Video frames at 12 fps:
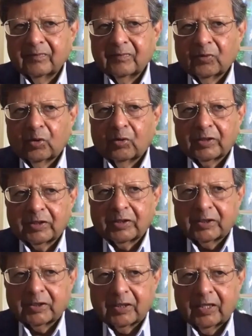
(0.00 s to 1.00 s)
Over
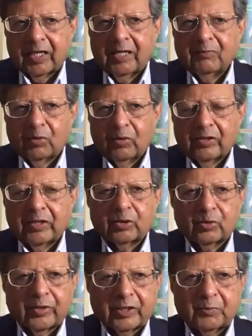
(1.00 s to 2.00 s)
time, you learn through
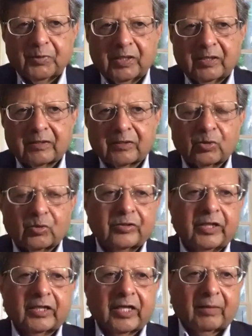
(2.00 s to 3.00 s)
experience, you
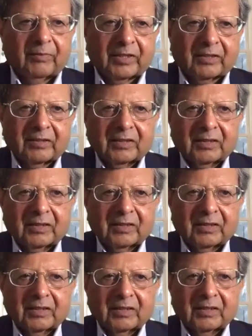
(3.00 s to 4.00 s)
create habits.
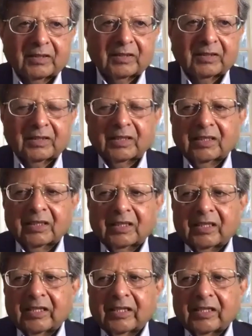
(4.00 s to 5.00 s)
It's very
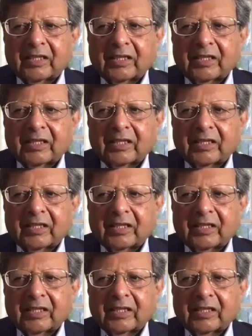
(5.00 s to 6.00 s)
prevalent among
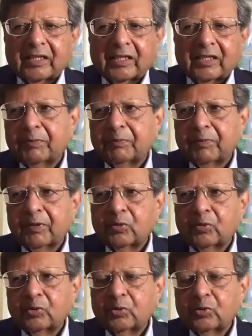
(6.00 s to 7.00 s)
people who do
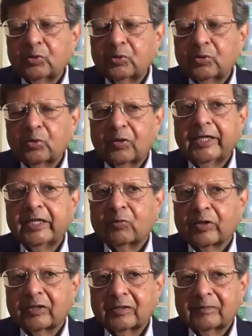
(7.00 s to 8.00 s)
clinical work.
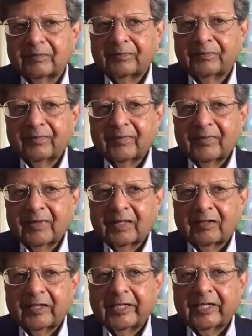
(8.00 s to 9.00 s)
Clinical